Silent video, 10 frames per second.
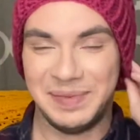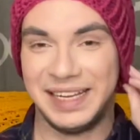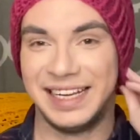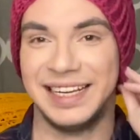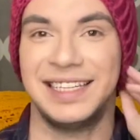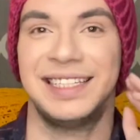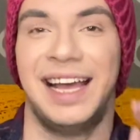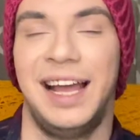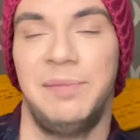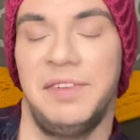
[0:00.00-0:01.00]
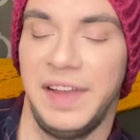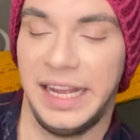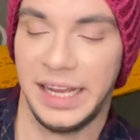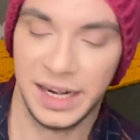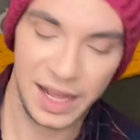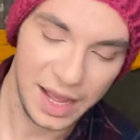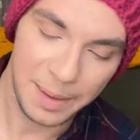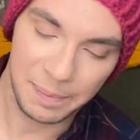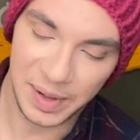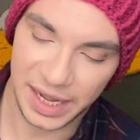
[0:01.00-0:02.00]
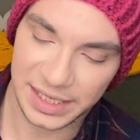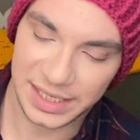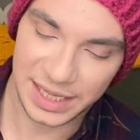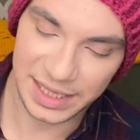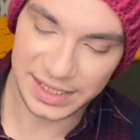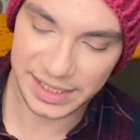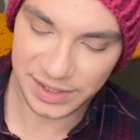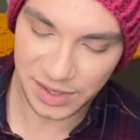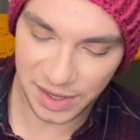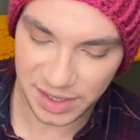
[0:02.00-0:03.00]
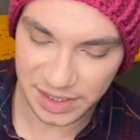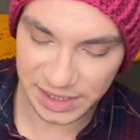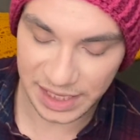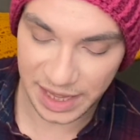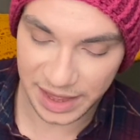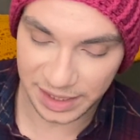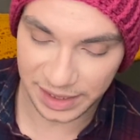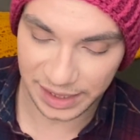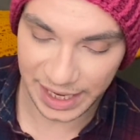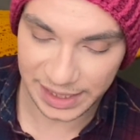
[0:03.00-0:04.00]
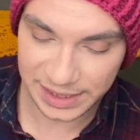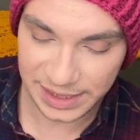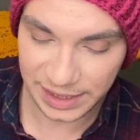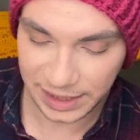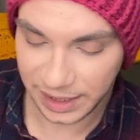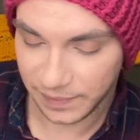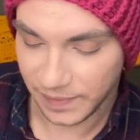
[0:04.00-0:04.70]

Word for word: because I'm a fan. But this is called The Classic.